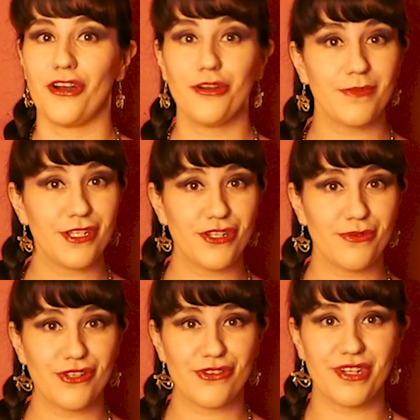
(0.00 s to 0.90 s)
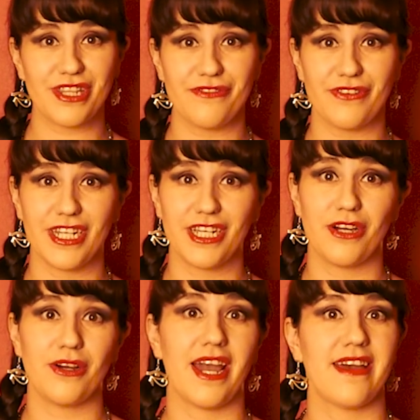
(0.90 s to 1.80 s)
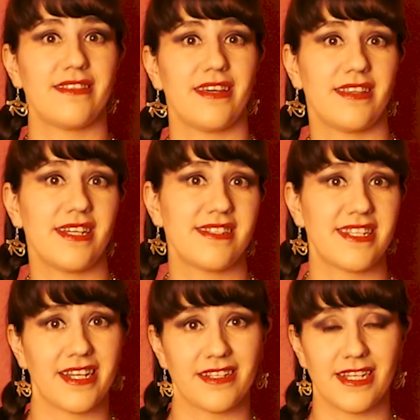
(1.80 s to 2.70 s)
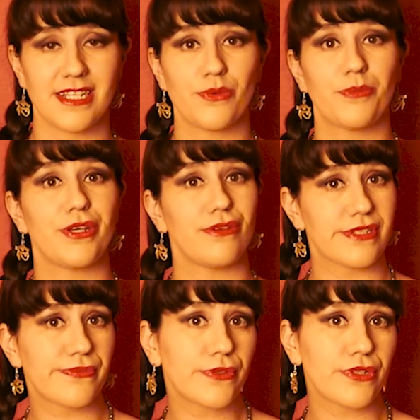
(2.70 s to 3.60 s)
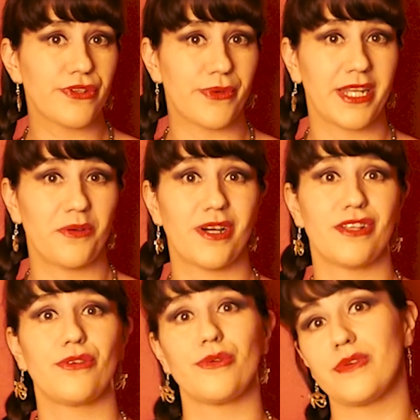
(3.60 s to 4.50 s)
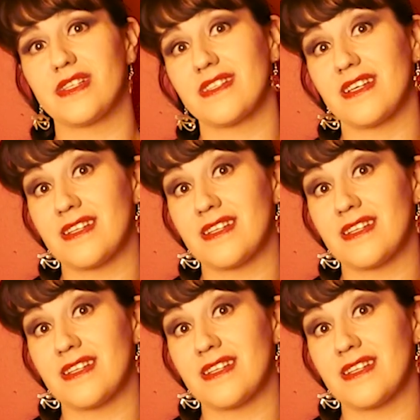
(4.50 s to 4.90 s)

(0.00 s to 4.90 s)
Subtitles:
hope that you enjoyed the video and that these techniques will be useful to anyone who is